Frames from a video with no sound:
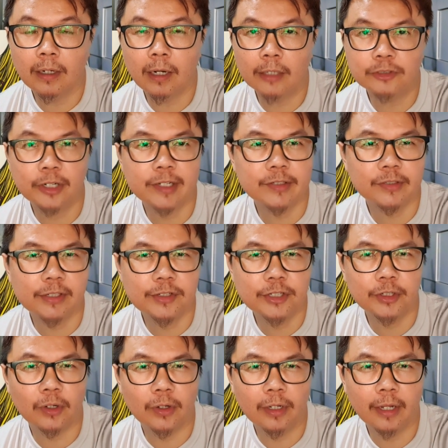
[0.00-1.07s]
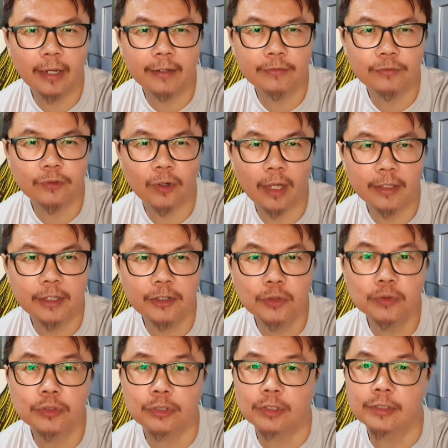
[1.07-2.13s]
I tried searching online for other
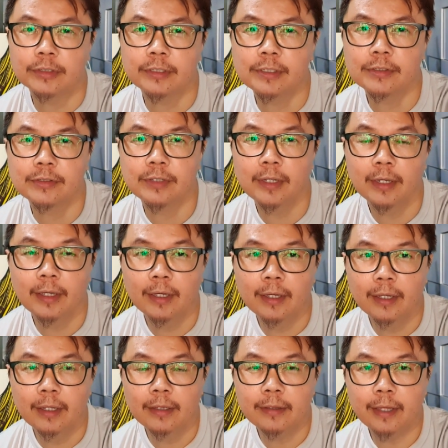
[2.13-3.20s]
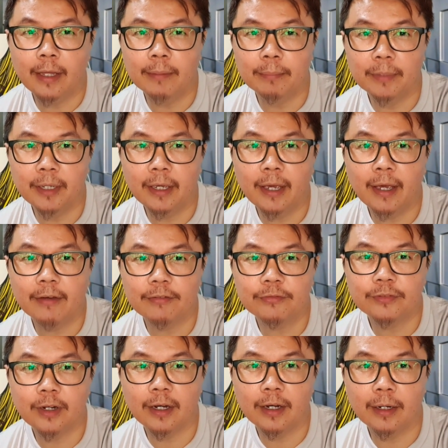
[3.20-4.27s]
news sources that may have
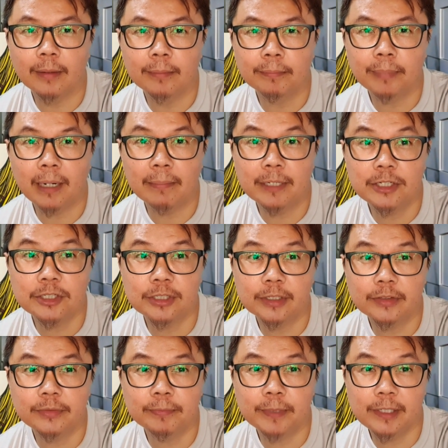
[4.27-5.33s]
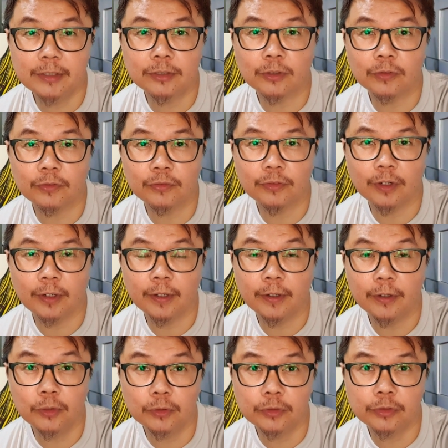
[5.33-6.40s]
published this piece of
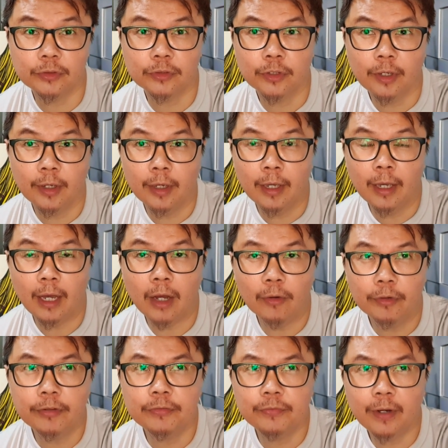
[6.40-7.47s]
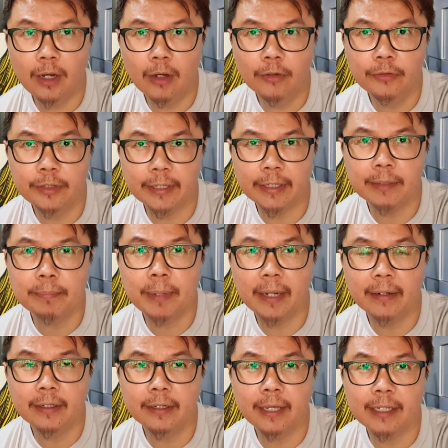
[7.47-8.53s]
news. I only found the
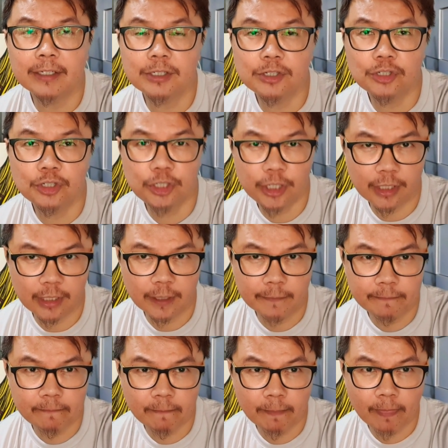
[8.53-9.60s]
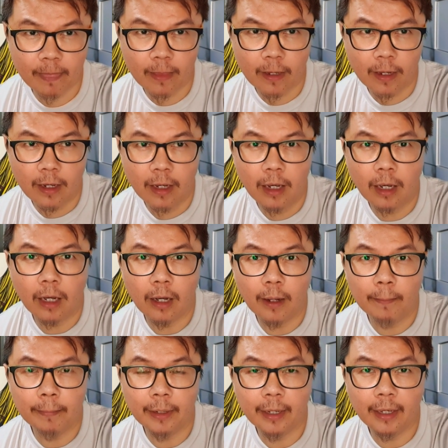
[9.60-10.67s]
Independent SG,
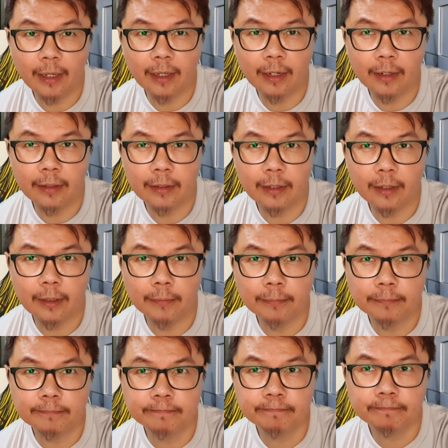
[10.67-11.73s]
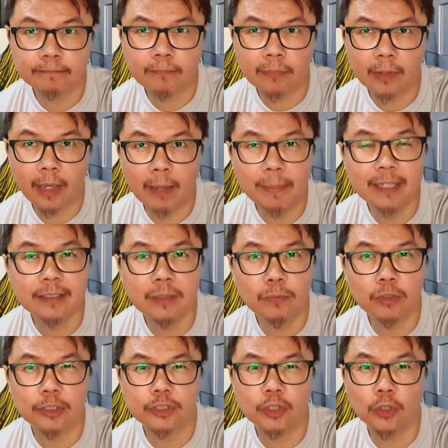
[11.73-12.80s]
and MSN
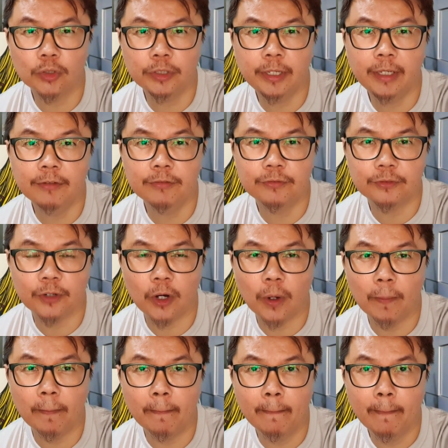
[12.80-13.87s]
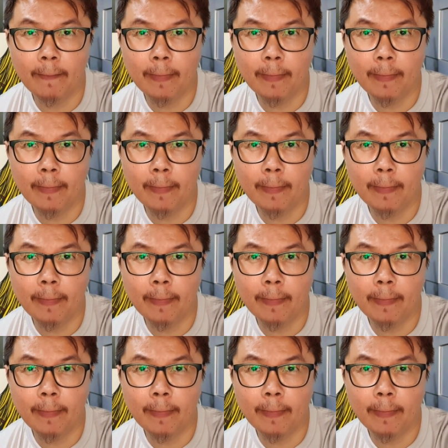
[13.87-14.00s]
was quoting from